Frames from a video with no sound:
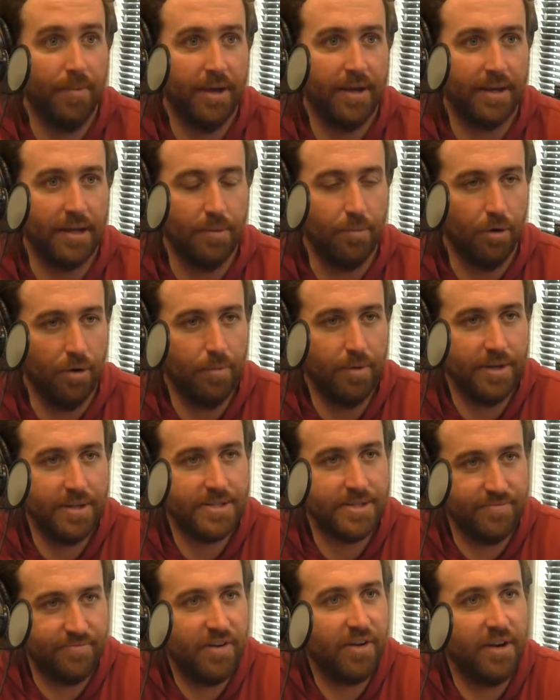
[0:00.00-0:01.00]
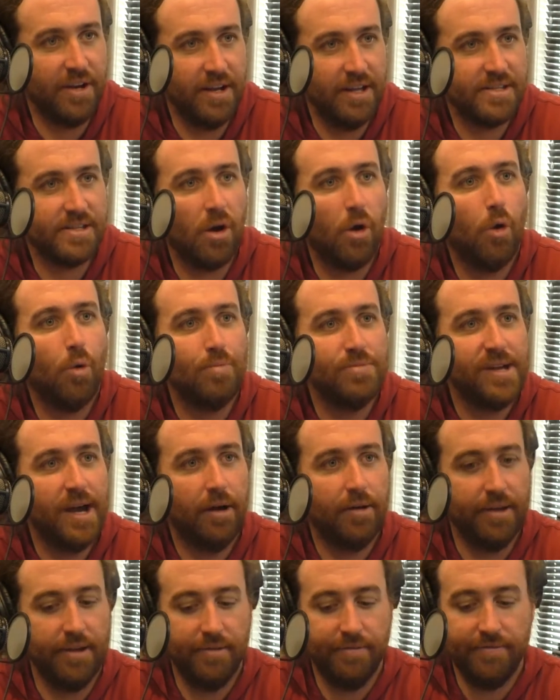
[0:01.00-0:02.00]
anymore, but it's very. It's a
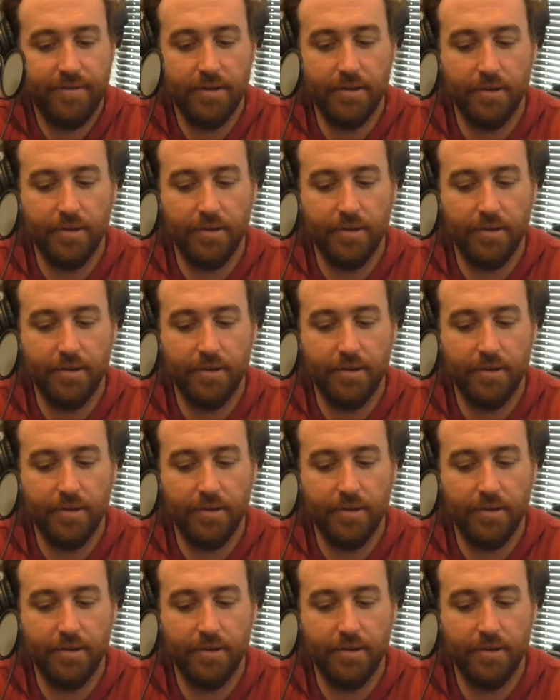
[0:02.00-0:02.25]
hometowny feel. You